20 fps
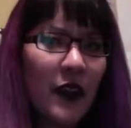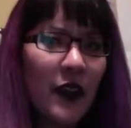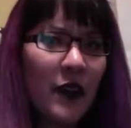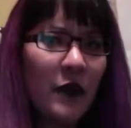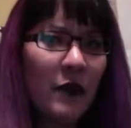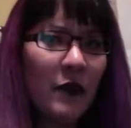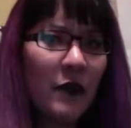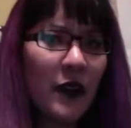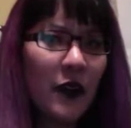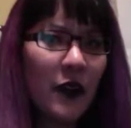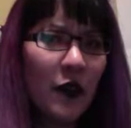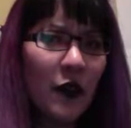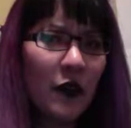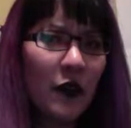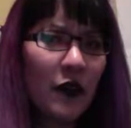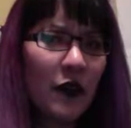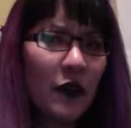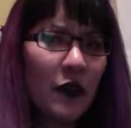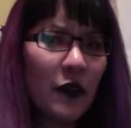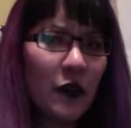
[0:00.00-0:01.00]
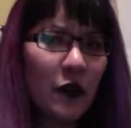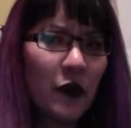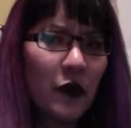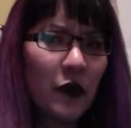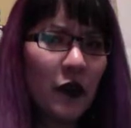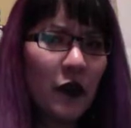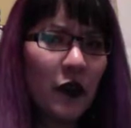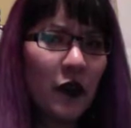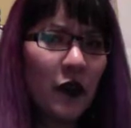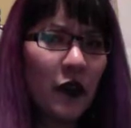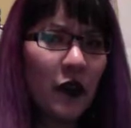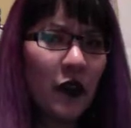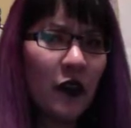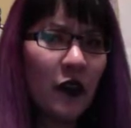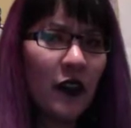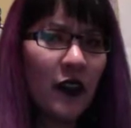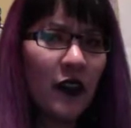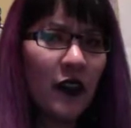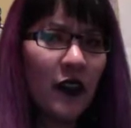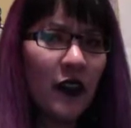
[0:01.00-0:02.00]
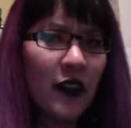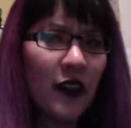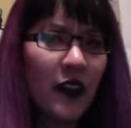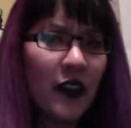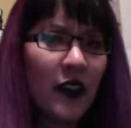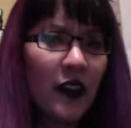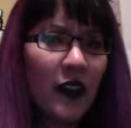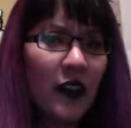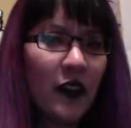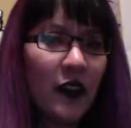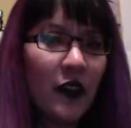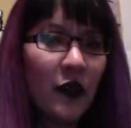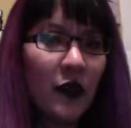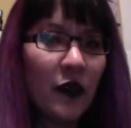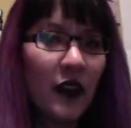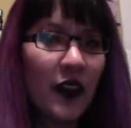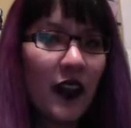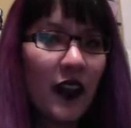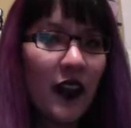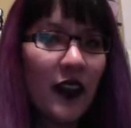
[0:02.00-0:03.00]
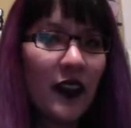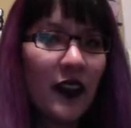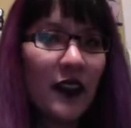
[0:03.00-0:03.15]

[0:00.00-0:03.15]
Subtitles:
middle school, at